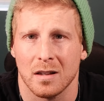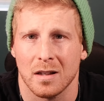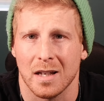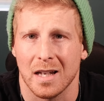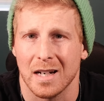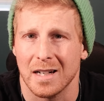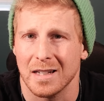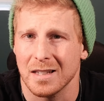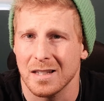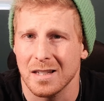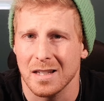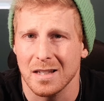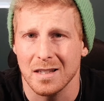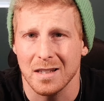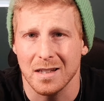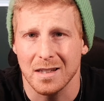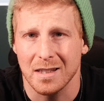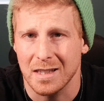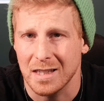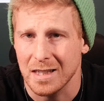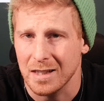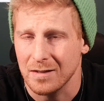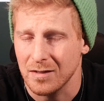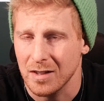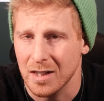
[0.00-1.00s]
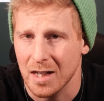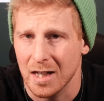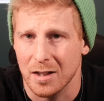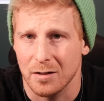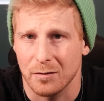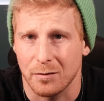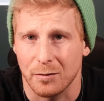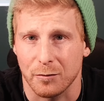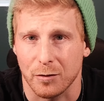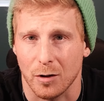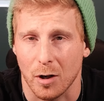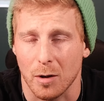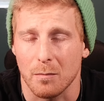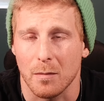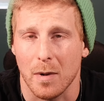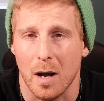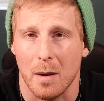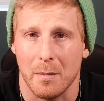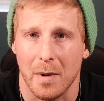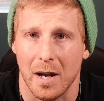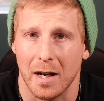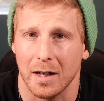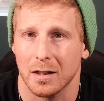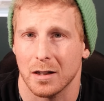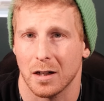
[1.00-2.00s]
And this isn't a deviate from my
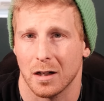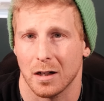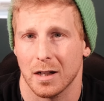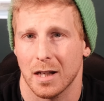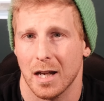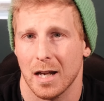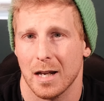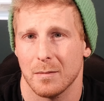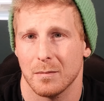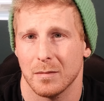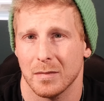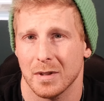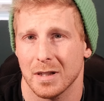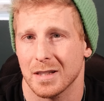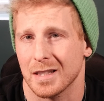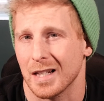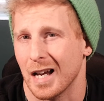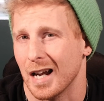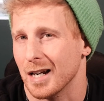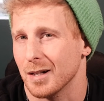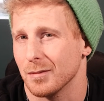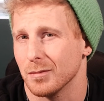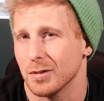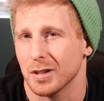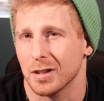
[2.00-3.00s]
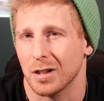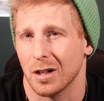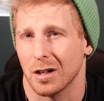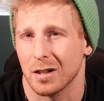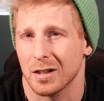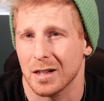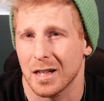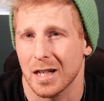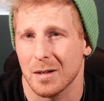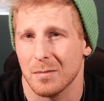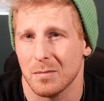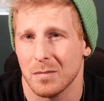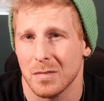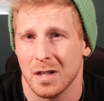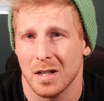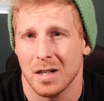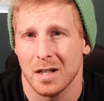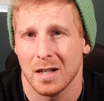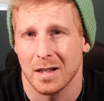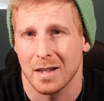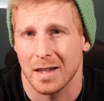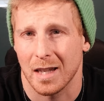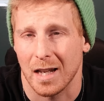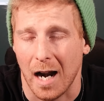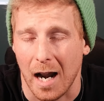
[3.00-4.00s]
main card game. It's a hybrid card game
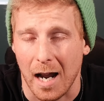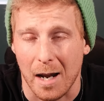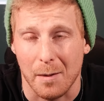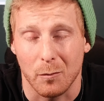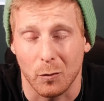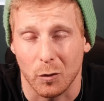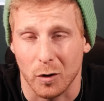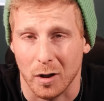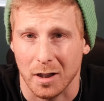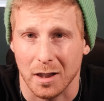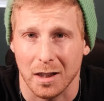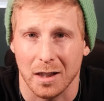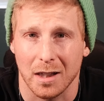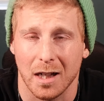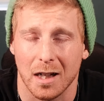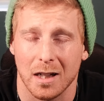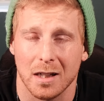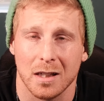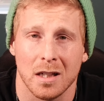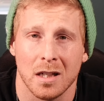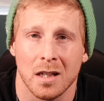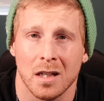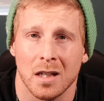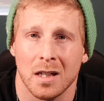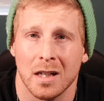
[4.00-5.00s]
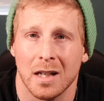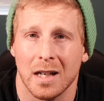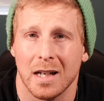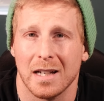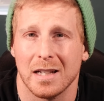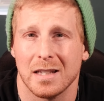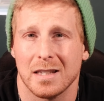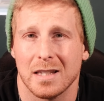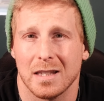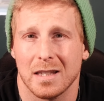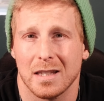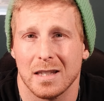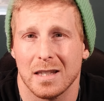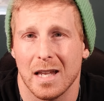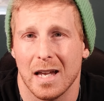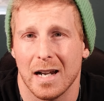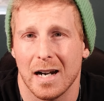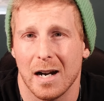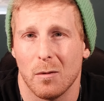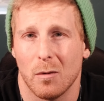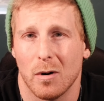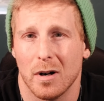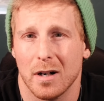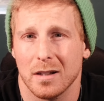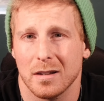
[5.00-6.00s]
that I am working on. It's that
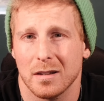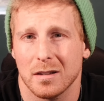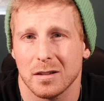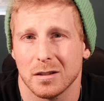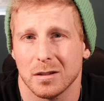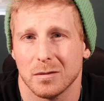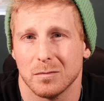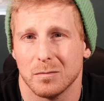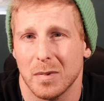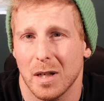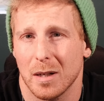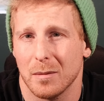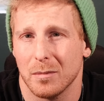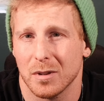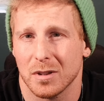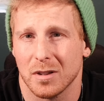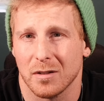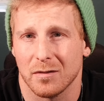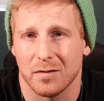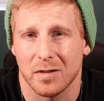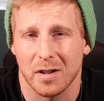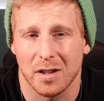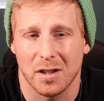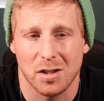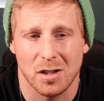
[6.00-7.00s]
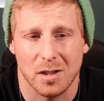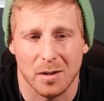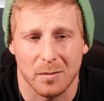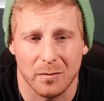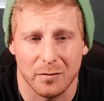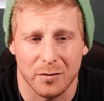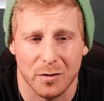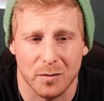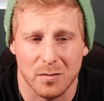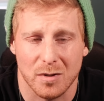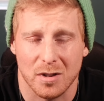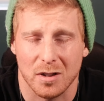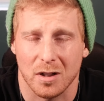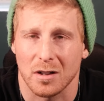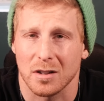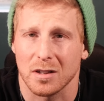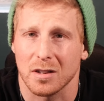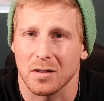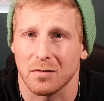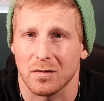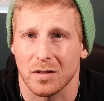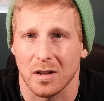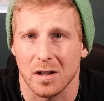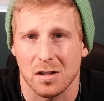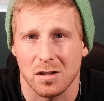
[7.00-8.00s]
I wanted to be able to finish something from start
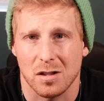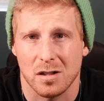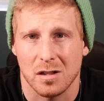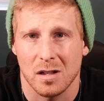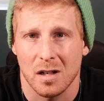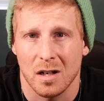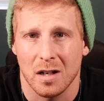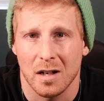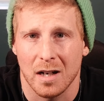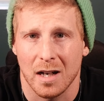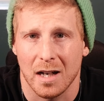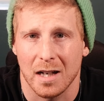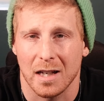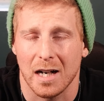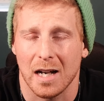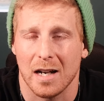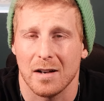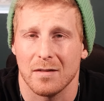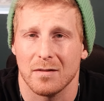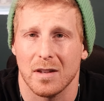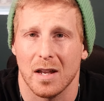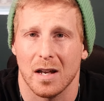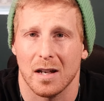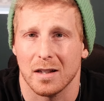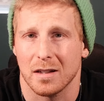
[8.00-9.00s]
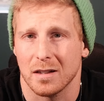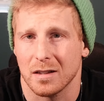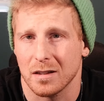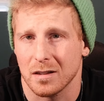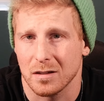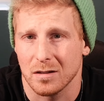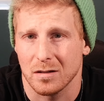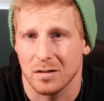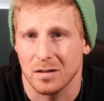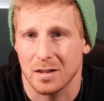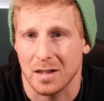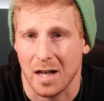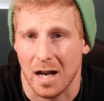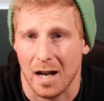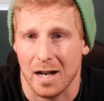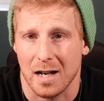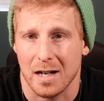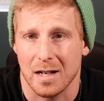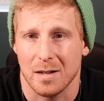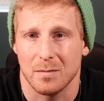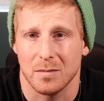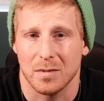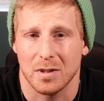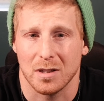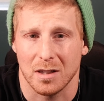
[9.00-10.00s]
to finish and have that
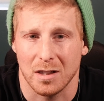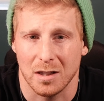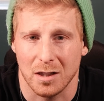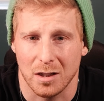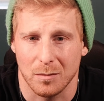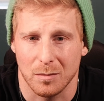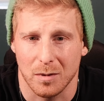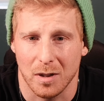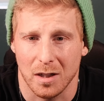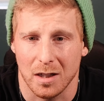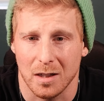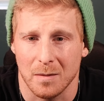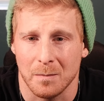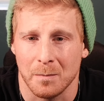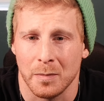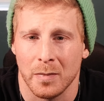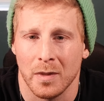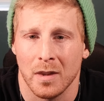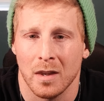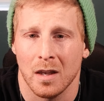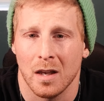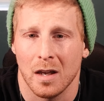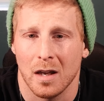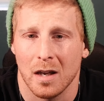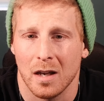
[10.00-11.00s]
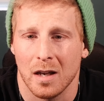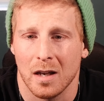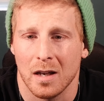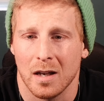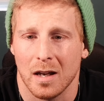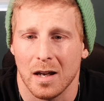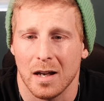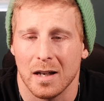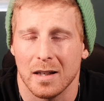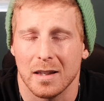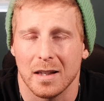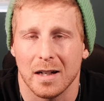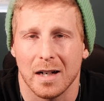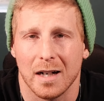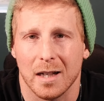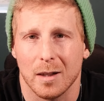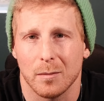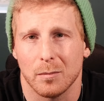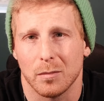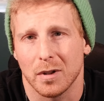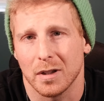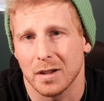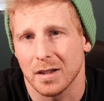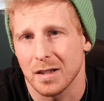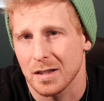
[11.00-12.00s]
time to incubate. And then I
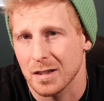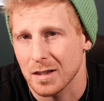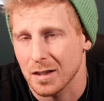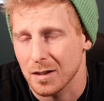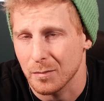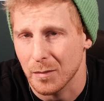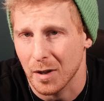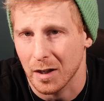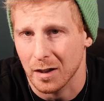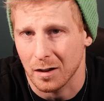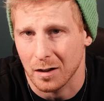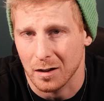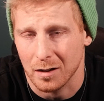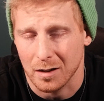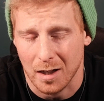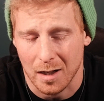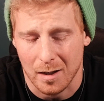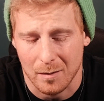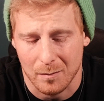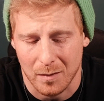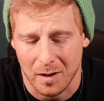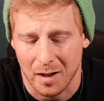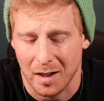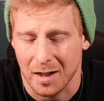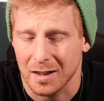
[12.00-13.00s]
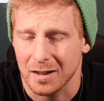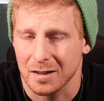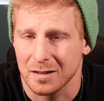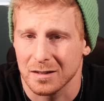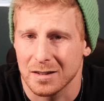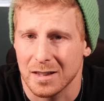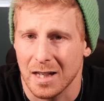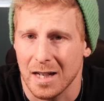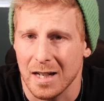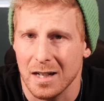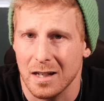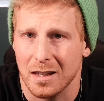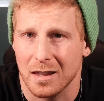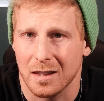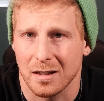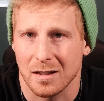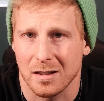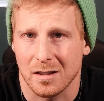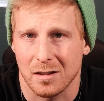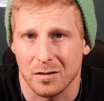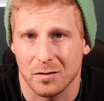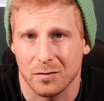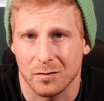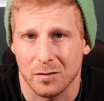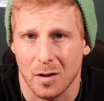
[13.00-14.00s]
could bring this into my card game and I can take
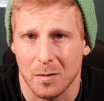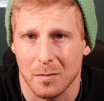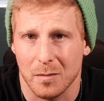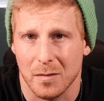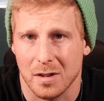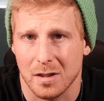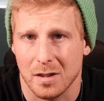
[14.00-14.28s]
things from